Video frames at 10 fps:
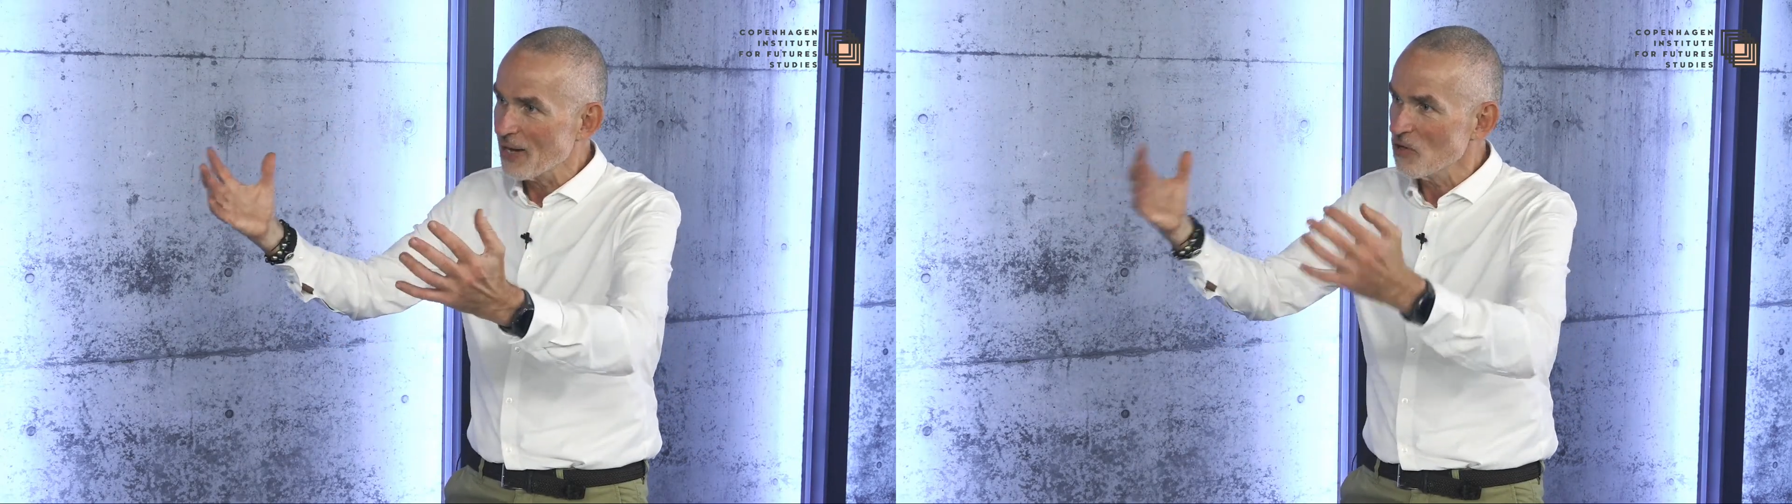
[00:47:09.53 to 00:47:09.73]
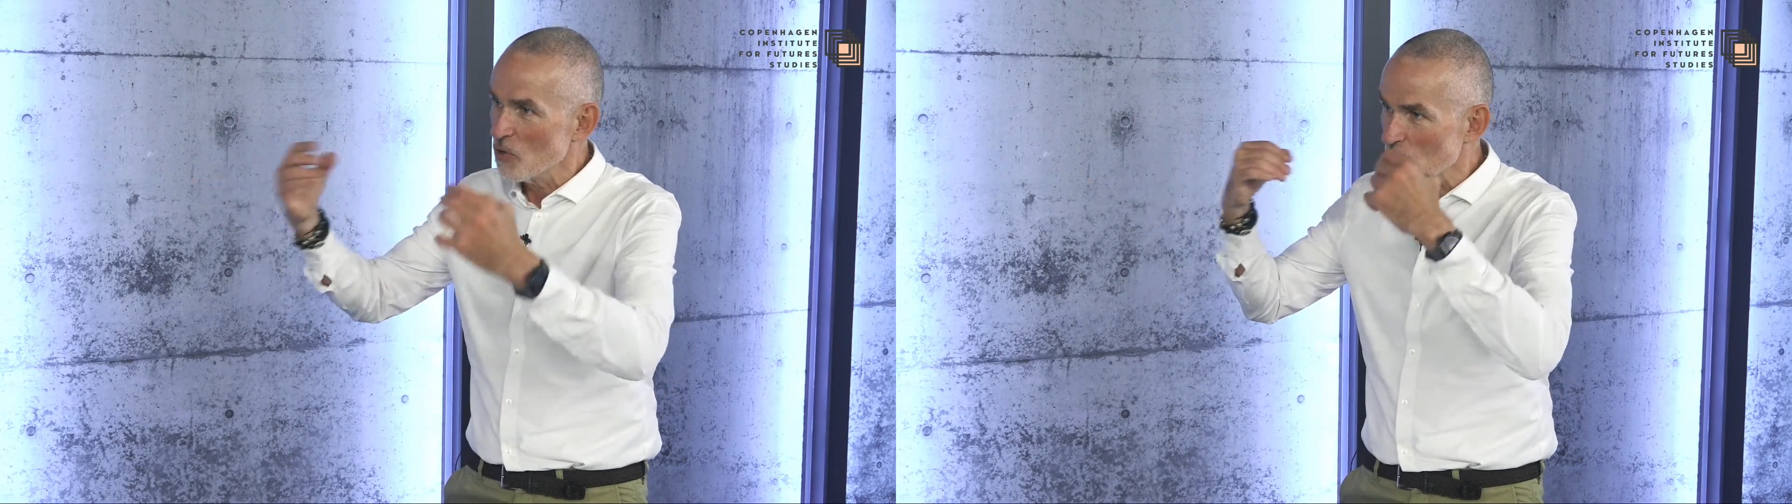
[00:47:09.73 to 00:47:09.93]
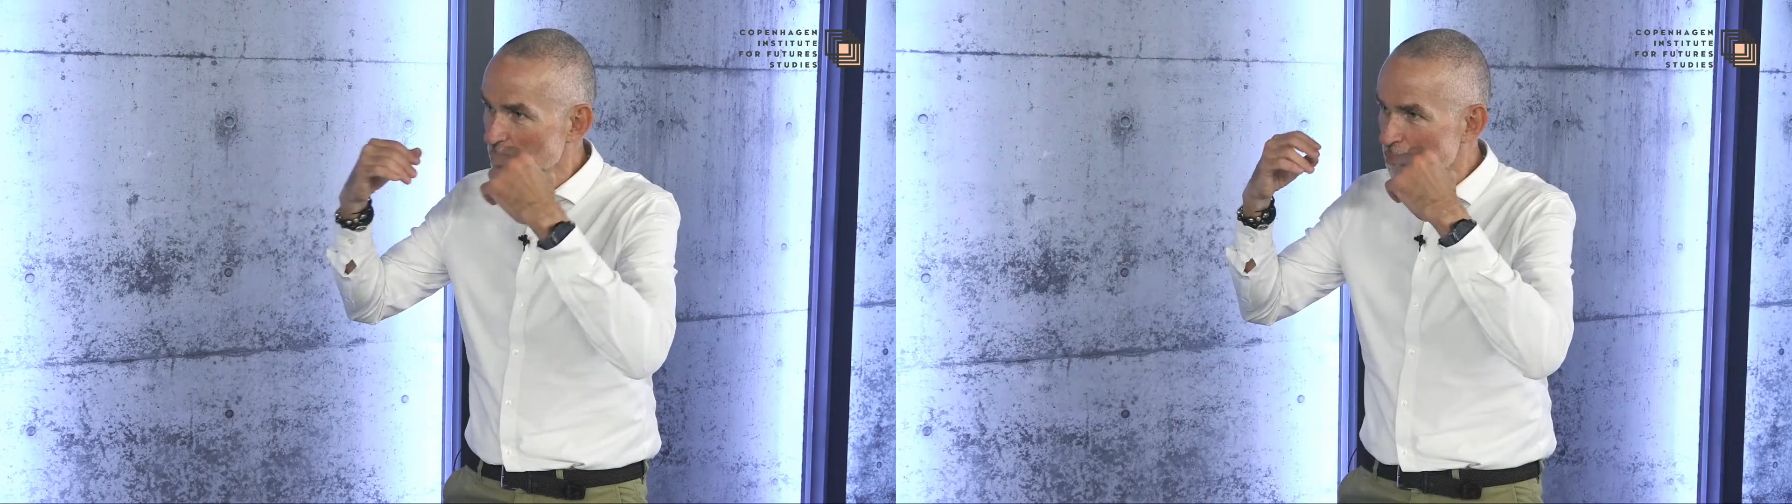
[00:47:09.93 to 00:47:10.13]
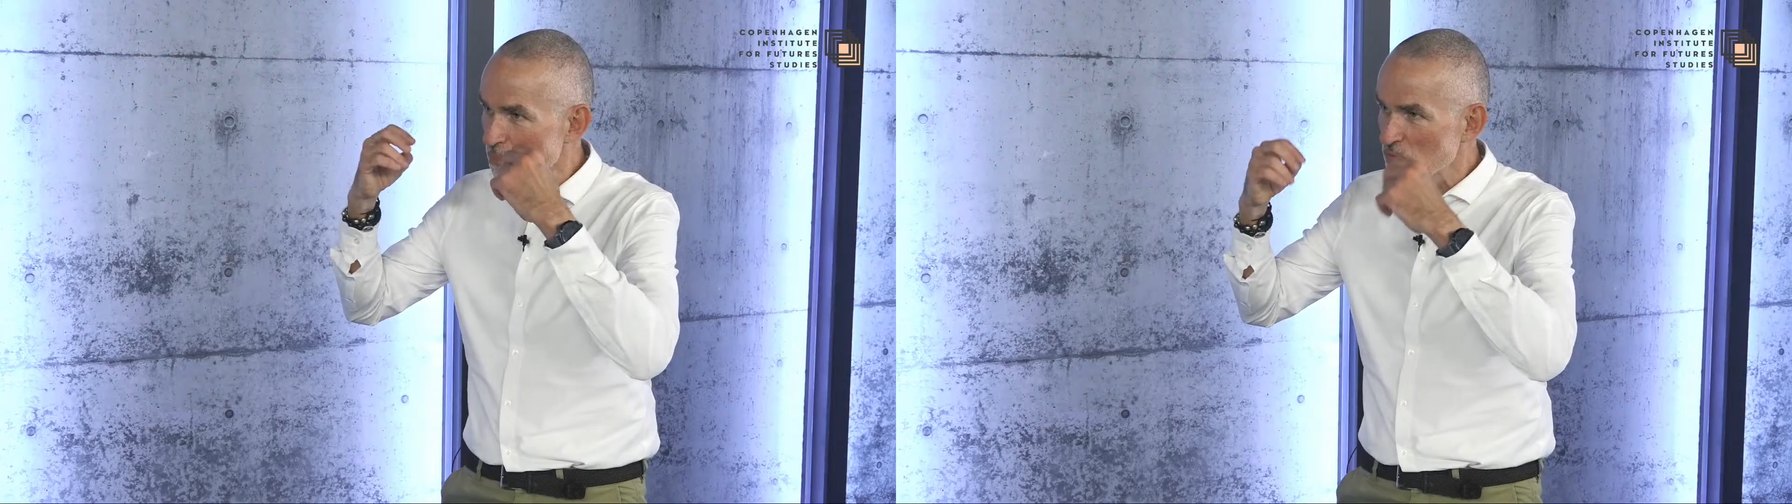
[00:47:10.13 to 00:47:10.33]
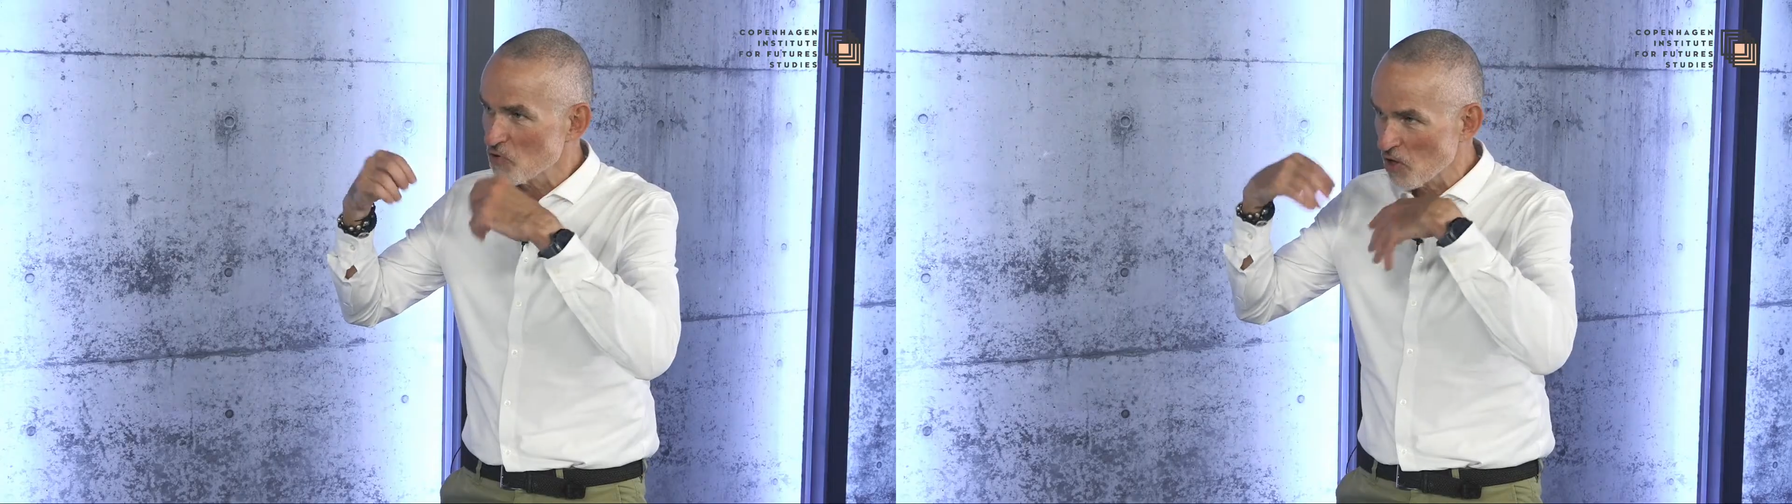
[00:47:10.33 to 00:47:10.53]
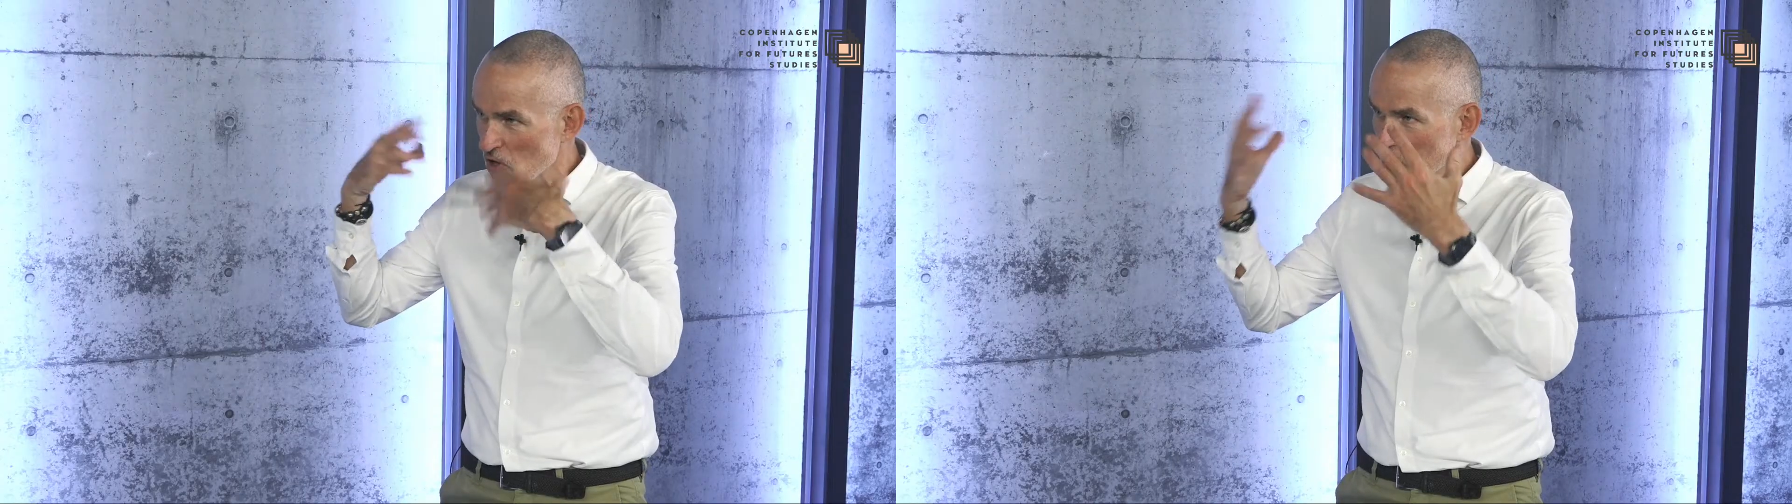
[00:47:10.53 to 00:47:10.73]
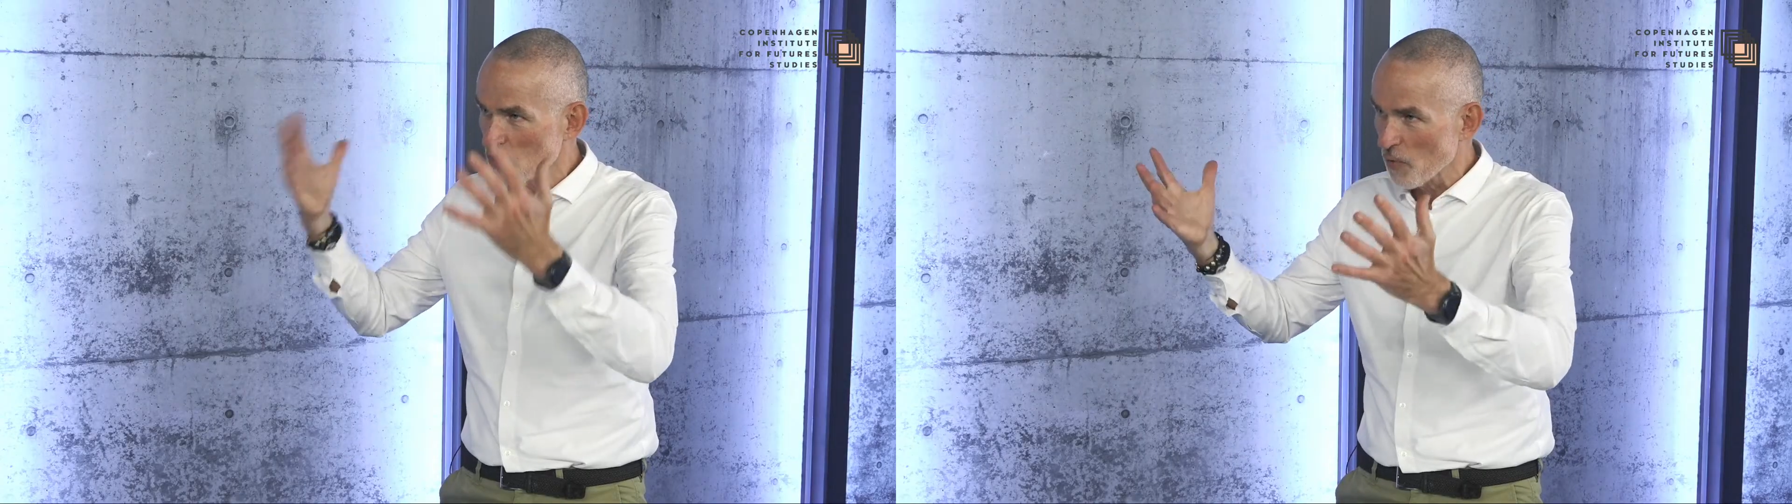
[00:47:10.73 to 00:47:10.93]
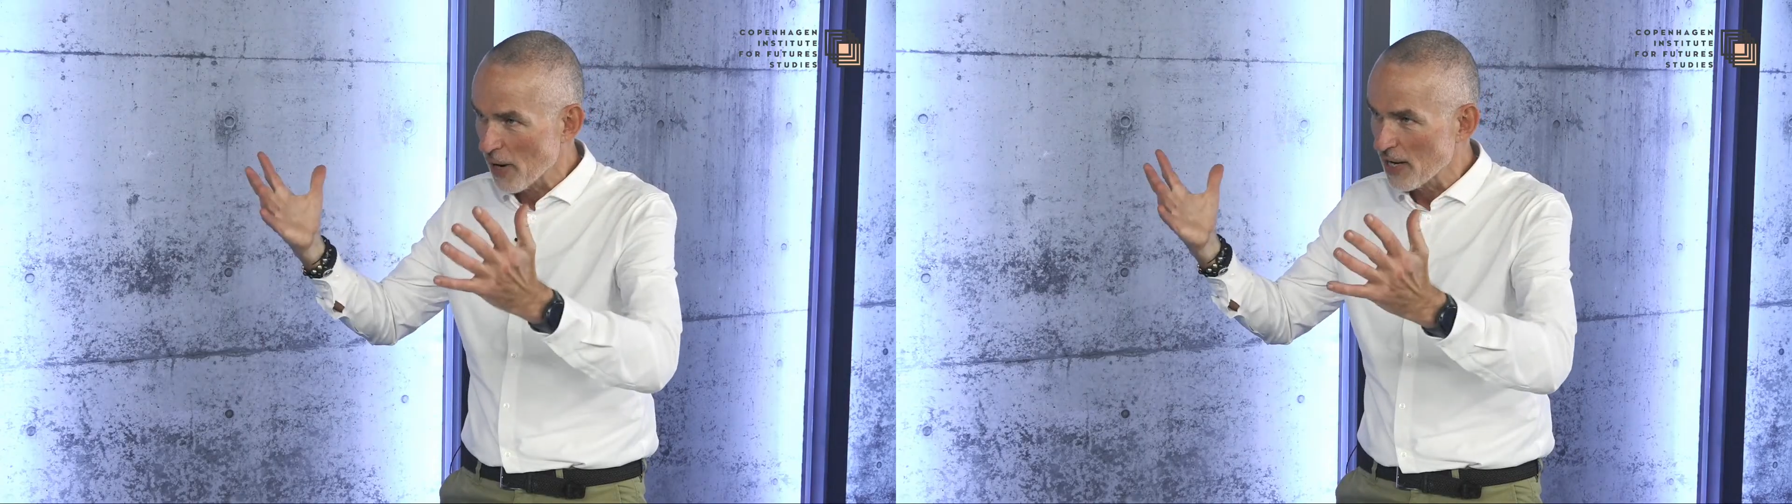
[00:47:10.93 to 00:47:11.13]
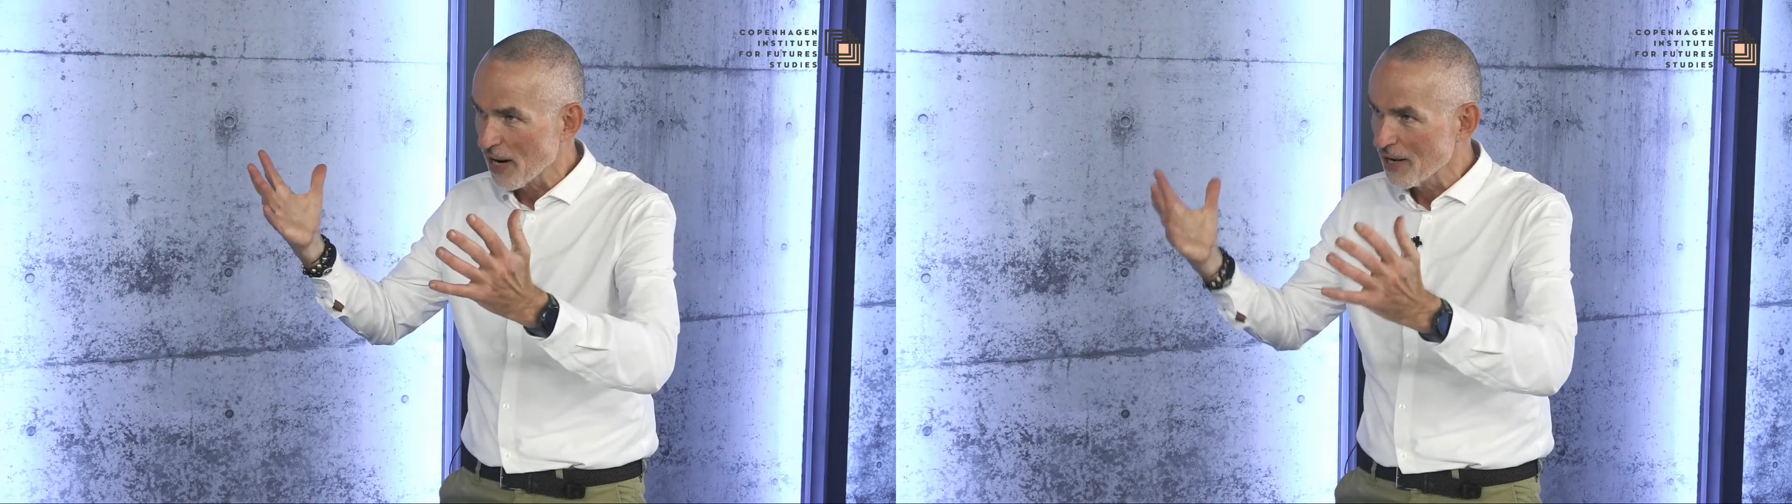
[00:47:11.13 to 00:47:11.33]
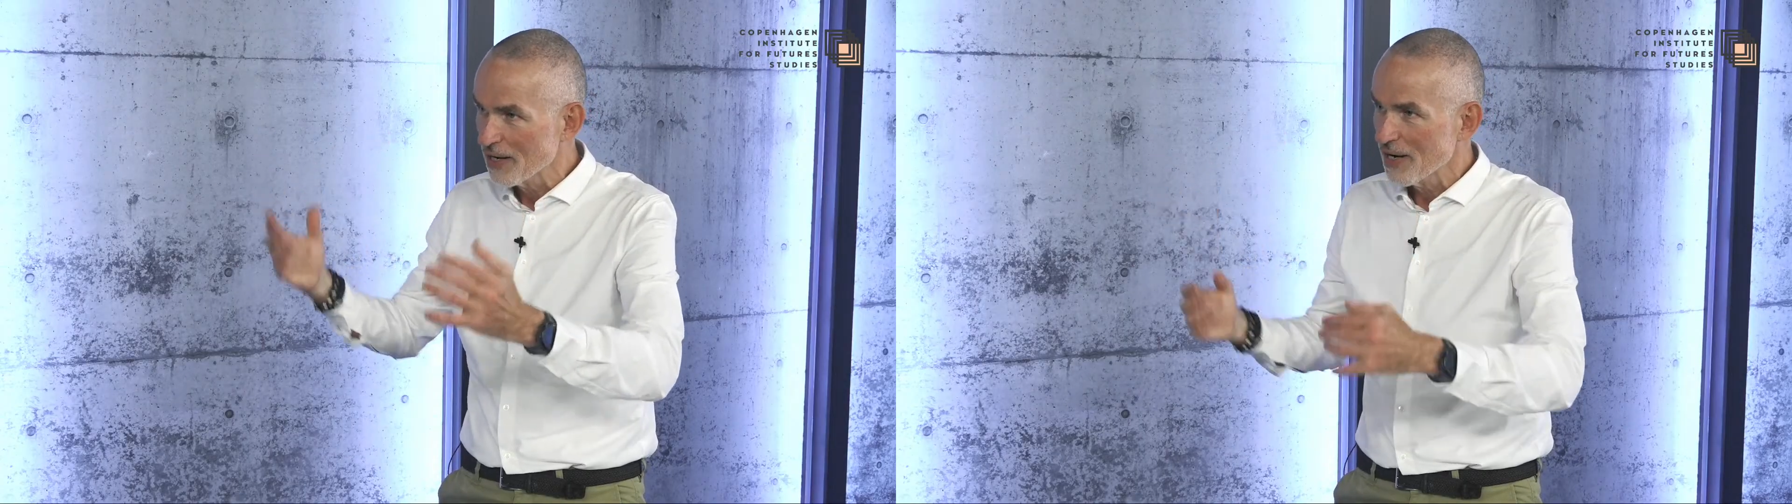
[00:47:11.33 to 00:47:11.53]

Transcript: You turn on your radar